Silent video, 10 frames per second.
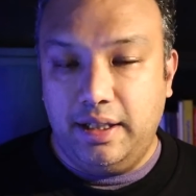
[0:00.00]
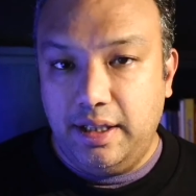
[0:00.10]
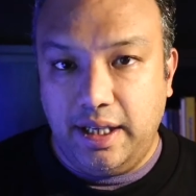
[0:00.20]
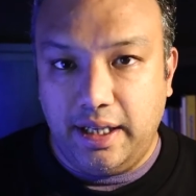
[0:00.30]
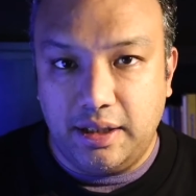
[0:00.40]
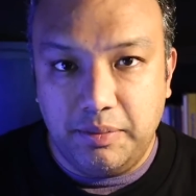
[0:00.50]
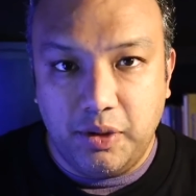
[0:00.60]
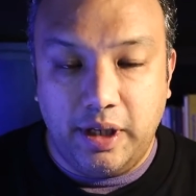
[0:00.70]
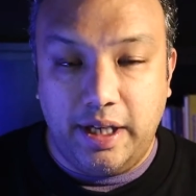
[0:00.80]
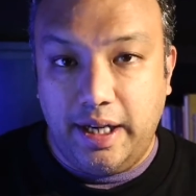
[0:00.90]
the
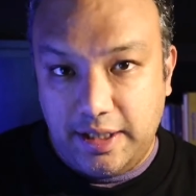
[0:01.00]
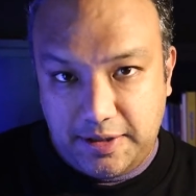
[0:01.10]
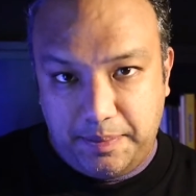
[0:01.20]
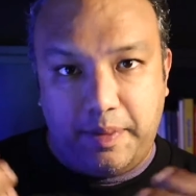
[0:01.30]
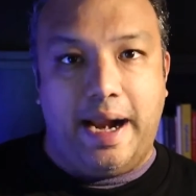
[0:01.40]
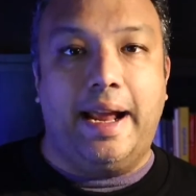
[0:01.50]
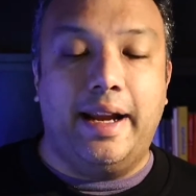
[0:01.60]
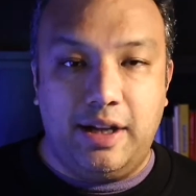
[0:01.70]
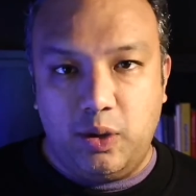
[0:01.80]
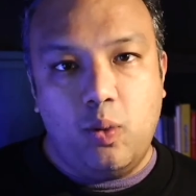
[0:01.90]
community sprang
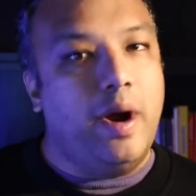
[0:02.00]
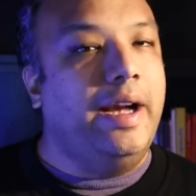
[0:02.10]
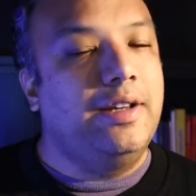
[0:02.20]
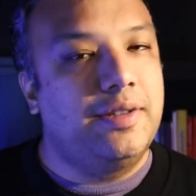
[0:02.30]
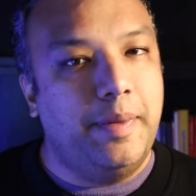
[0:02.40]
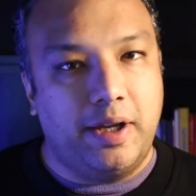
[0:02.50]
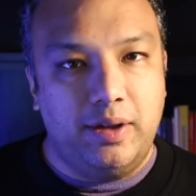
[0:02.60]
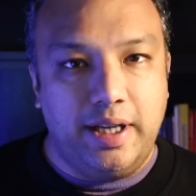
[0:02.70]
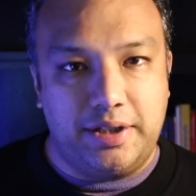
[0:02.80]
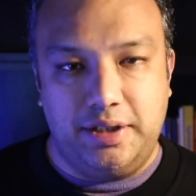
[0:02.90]
into wild
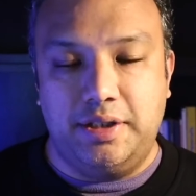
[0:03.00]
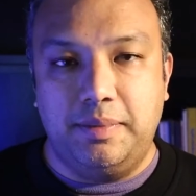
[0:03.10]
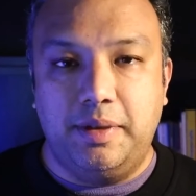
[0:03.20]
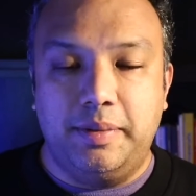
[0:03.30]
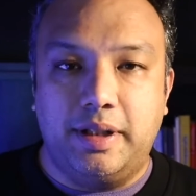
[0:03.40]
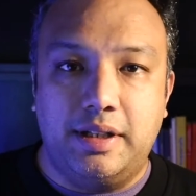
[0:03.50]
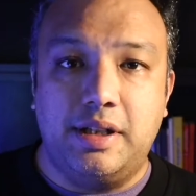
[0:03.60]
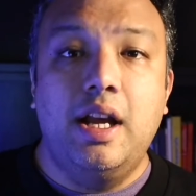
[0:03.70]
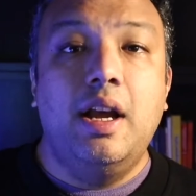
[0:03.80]
speculation simply because